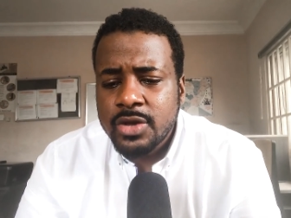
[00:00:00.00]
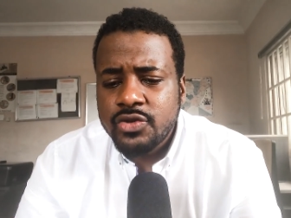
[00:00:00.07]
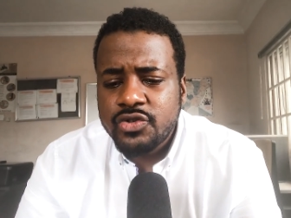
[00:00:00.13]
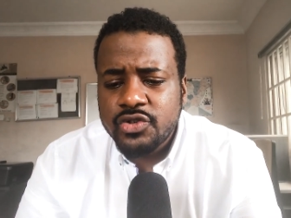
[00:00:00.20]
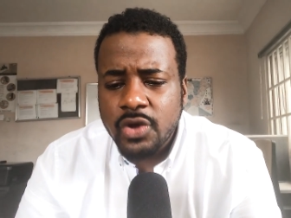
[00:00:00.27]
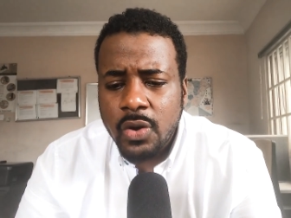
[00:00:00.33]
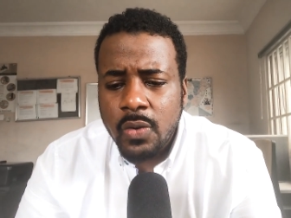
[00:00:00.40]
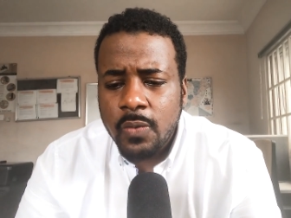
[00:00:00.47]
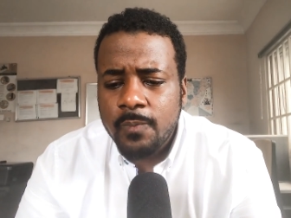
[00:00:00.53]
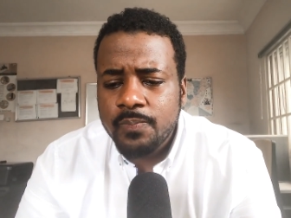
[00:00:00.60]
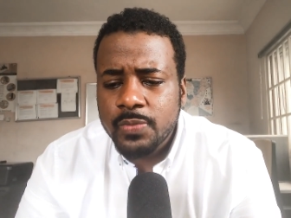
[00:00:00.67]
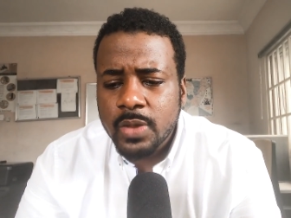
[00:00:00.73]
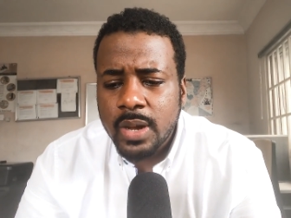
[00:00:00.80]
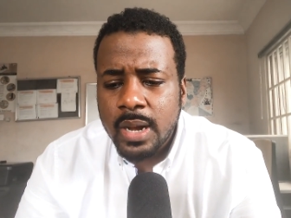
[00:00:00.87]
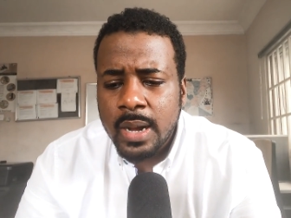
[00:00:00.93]

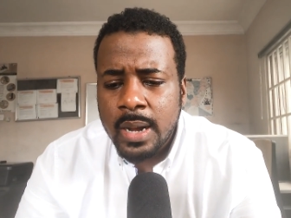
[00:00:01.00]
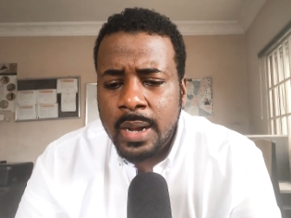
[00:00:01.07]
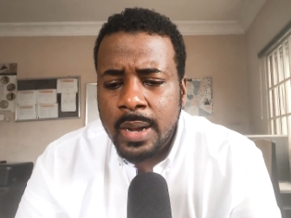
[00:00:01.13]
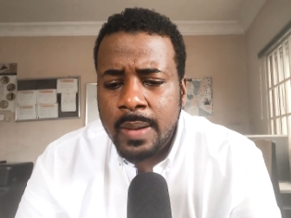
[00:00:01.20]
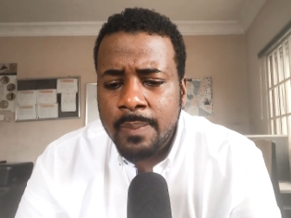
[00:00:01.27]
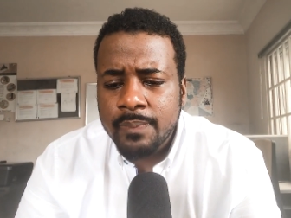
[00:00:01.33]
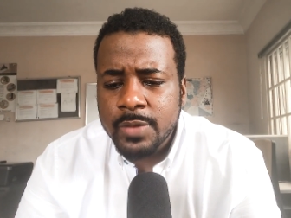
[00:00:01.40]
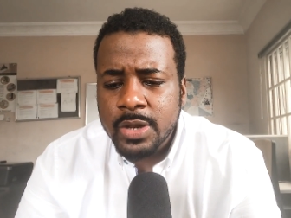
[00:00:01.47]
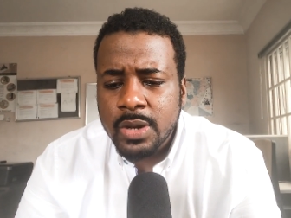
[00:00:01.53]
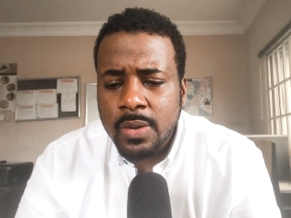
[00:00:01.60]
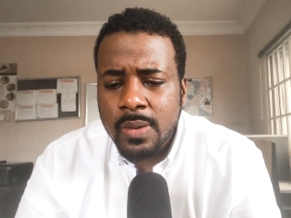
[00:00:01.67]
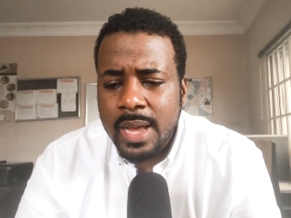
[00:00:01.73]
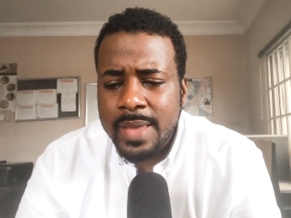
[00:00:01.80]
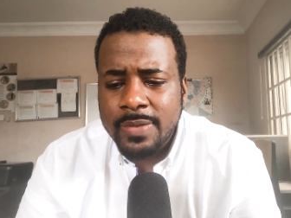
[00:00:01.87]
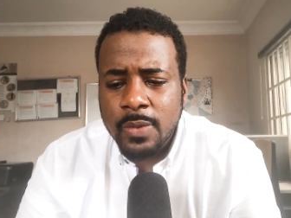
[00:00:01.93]
So, you
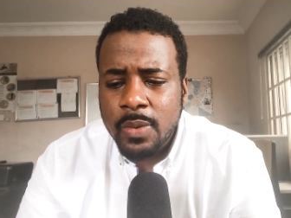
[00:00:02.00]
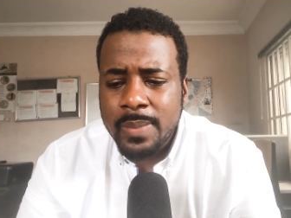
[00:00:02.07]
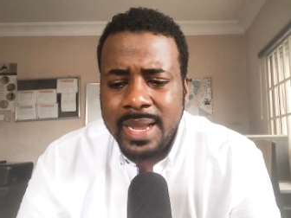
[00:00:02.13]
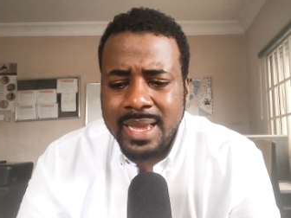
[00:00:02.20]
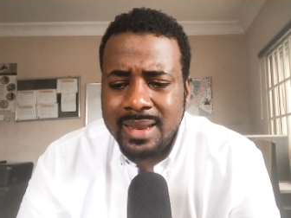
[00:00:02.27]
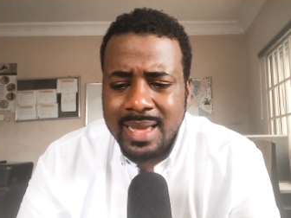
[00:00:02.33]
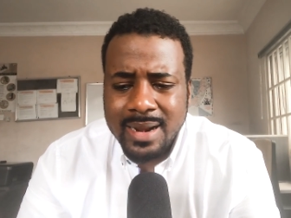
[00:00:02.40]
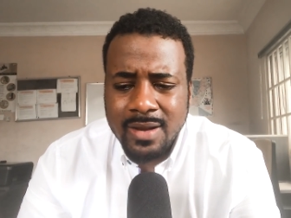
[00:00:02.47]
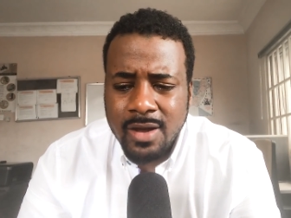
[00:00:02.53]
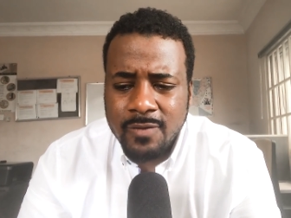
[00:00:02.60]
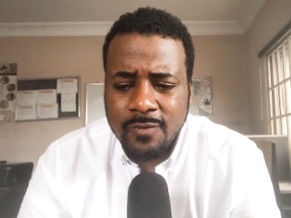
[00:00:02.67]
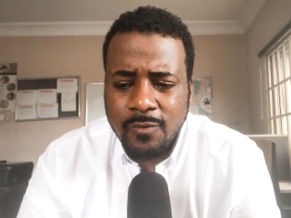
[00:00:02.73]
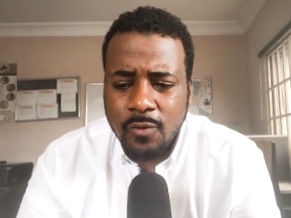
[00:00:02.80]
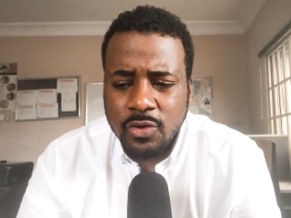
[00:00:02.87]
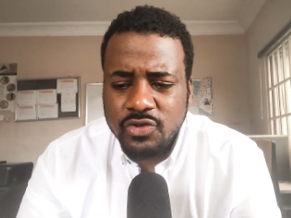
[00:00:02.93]
know, and they were making a lot of
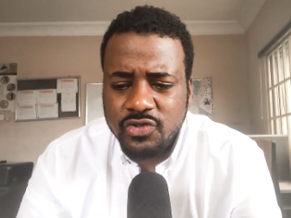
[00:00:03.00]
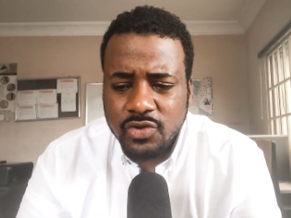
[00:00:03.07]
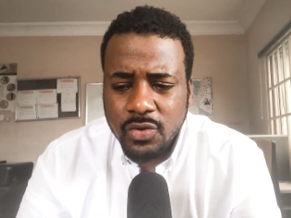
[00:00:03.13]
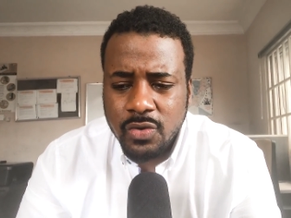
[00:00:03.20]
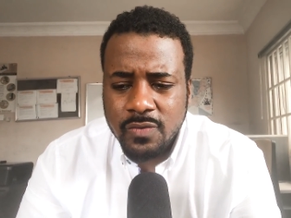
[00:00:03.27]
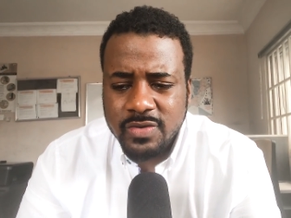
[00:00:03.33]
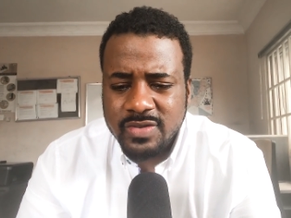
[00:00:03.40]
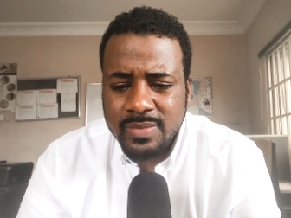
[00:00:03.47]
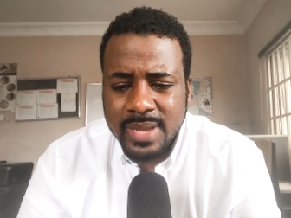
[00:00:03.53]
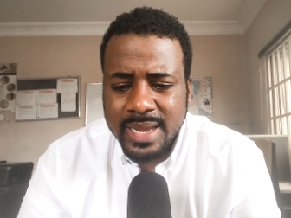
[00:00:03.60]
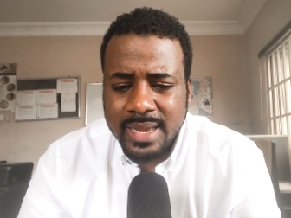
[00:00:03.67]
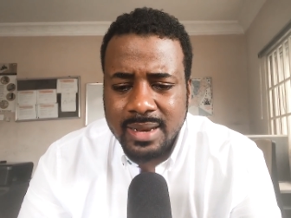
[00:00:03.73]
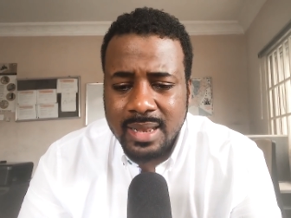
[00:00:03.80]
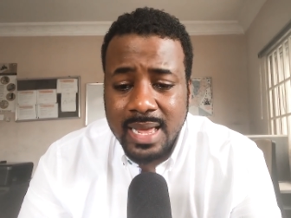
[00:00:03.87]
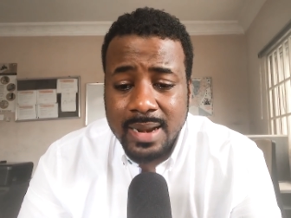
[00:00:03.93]
unforced turnovers and
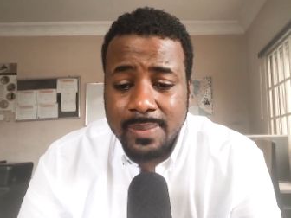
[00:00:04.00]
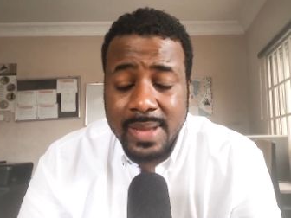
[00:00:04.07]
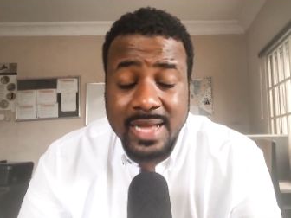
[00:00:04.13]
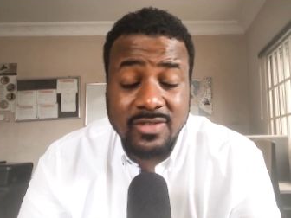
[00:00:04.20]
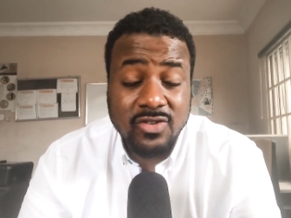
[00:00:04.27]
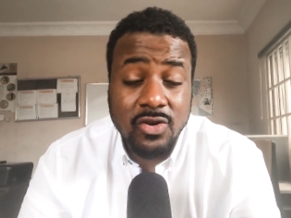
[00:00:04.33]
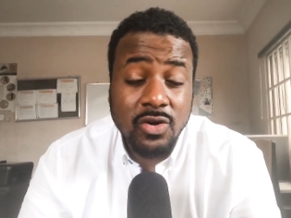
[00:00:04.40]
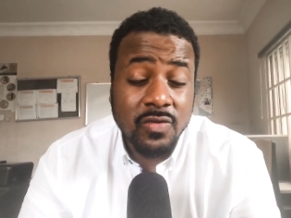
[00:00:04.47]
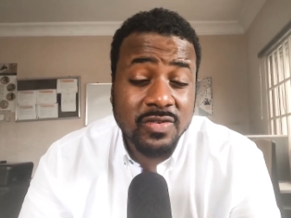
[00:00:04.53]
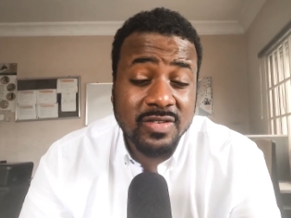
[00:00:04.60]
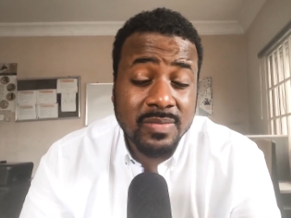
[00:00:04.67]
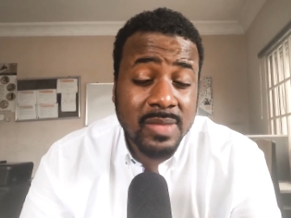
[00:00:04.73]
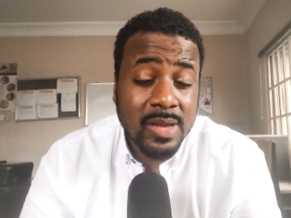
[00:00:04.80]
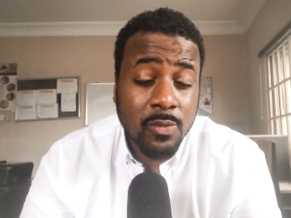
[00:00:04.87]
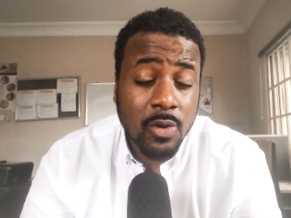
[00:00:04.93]
making a lot of bad turnovers.
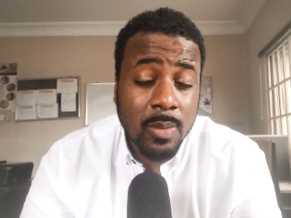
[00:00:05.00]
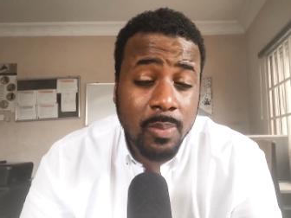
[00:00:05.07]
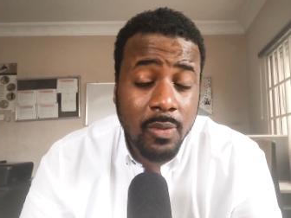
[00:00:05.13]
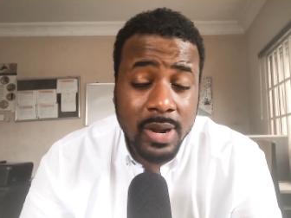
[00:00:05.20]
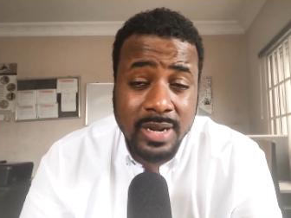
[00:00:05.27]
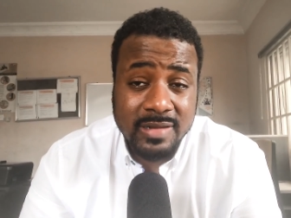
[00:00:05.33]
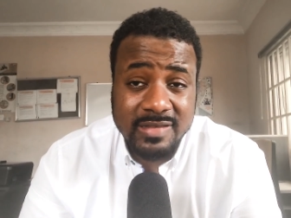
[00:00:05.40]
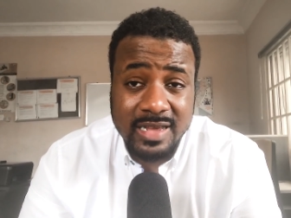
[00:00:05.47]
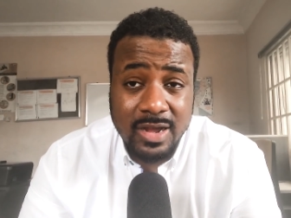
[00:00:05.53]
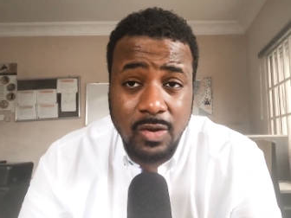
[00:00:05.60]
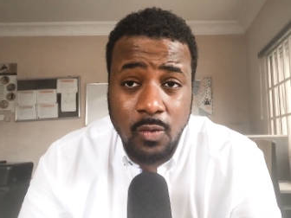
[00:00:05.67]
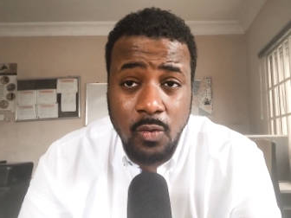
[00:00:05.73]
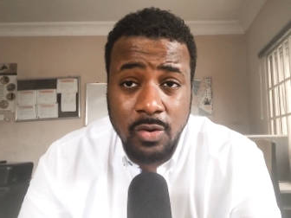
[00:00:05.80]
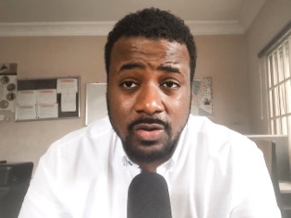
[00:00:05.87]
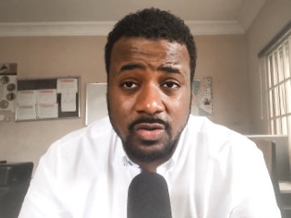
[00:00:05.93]
And at one point in the second
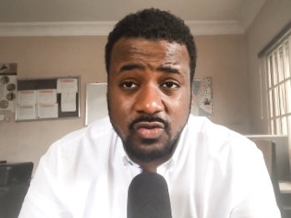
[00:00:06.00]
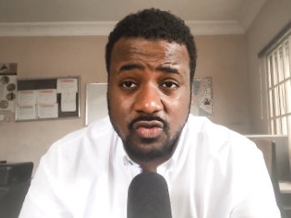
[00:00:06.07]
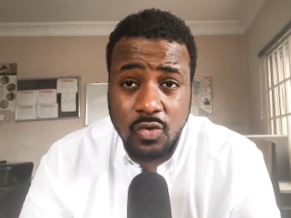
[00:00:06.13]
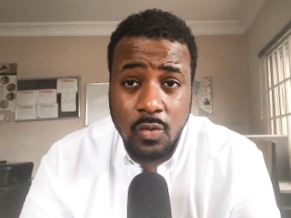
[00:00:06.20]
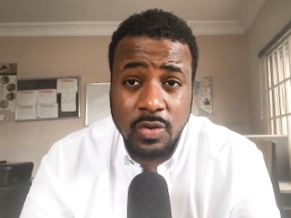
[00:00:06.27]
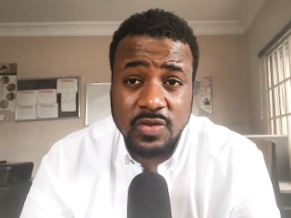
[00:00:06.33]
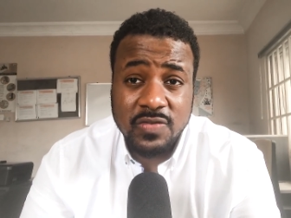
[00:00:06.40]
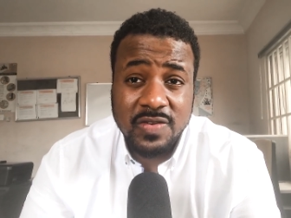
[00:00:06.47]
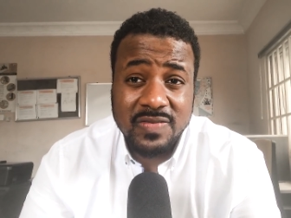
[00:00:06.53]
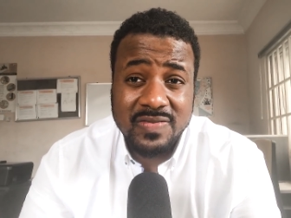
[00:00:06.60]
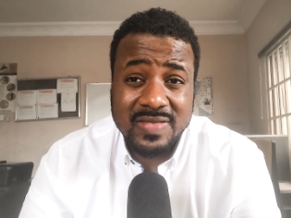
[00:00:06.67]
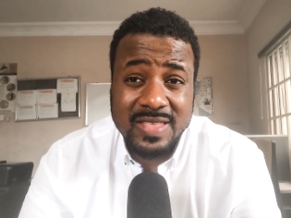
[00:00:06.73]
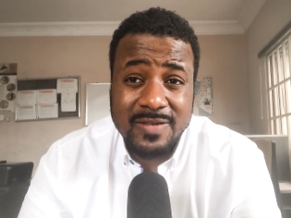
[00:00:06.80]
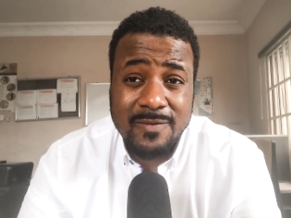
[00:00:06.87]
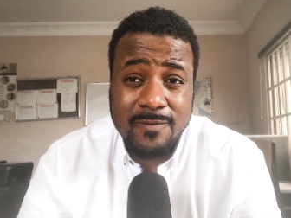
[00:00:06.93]
quarter, the score was
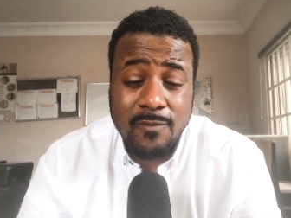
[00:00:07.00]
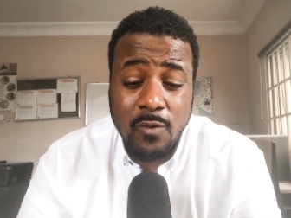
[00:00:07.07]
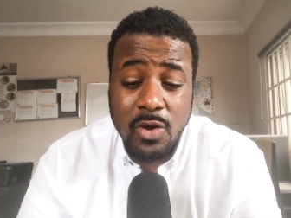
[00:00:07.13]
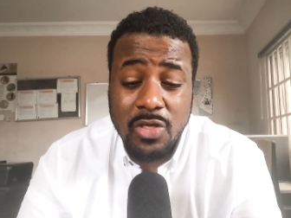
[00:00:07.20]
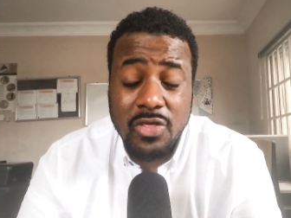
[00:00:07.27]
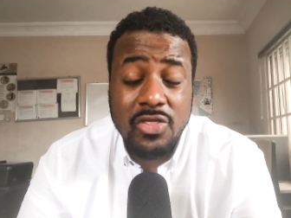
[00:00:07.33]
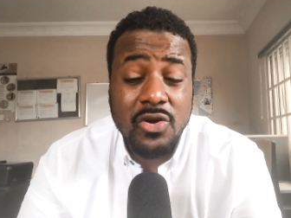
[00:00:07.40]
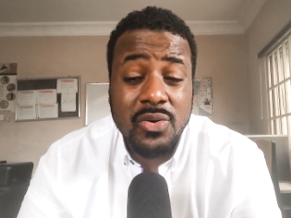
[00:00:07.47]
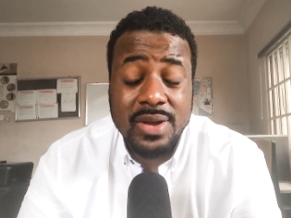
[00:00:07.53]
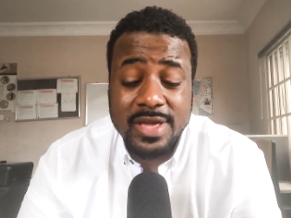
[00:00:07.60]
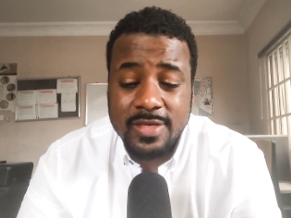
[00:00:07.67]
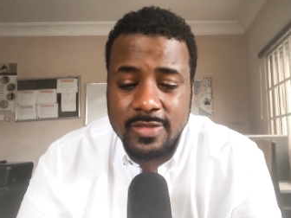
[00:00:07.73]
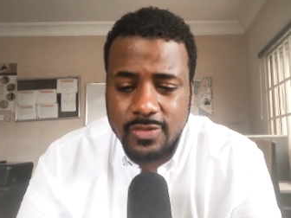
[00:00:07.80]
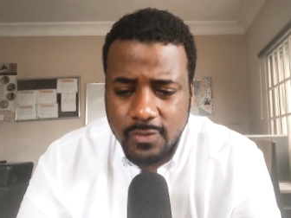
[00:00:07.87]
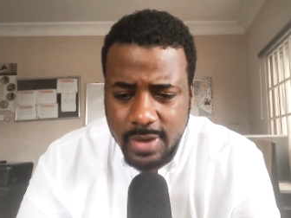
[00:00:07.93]

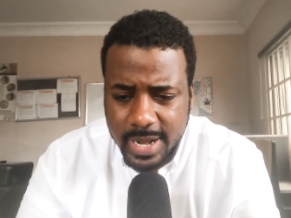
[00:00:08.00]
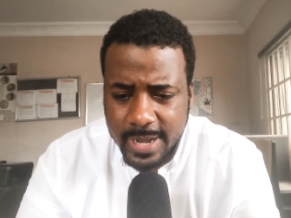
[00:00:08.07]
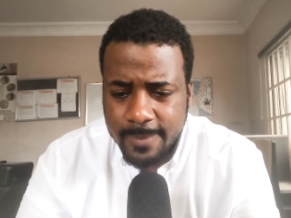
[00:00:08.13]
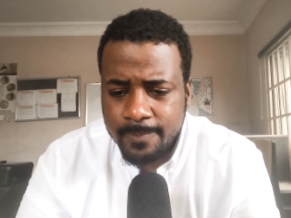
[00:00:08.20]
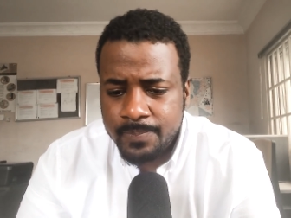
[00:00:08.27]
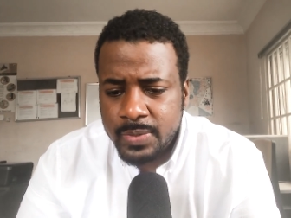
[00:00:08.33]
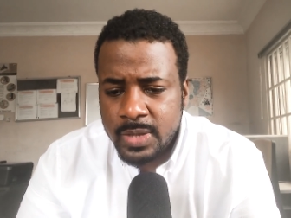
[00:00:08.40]
54-33.